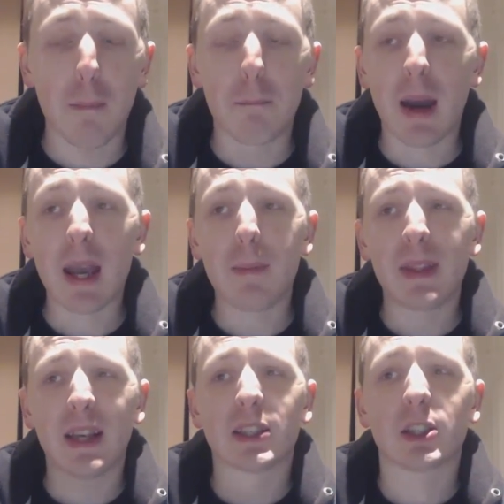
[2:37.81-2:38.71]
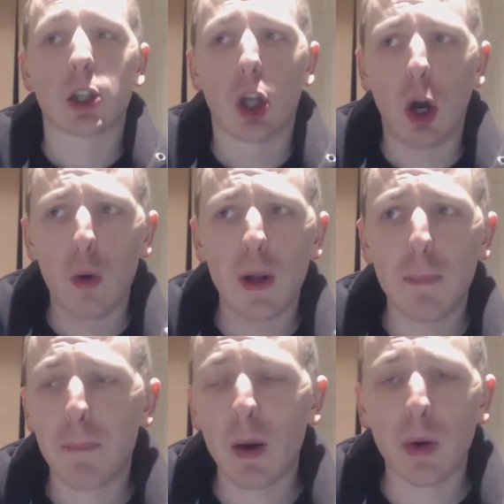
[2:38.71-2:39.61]
Maybe they're
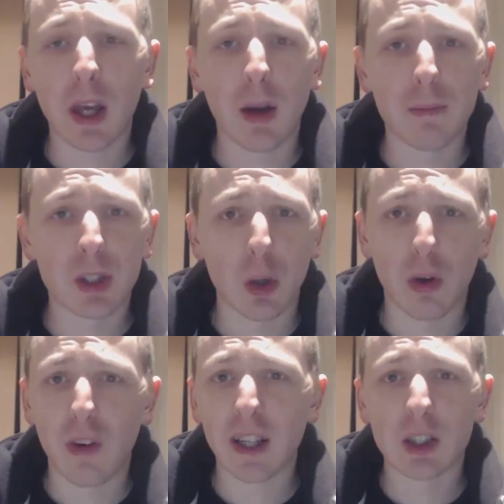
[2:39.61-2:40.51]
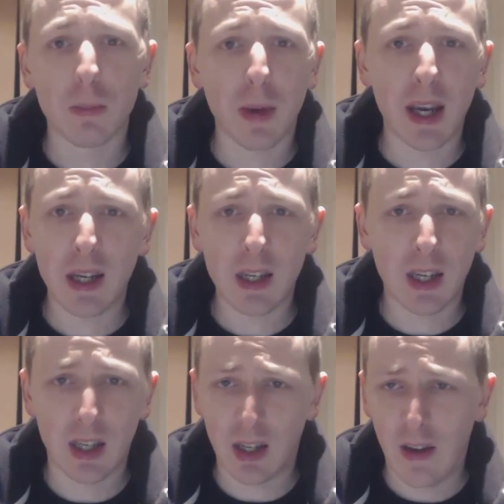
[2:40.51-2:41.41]
slowly building up to a
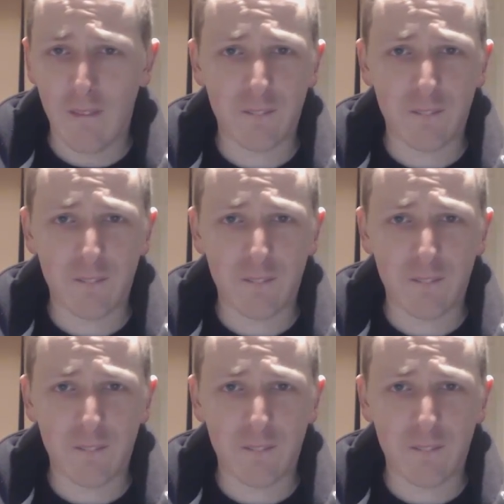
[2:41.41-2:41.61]
WrestleMania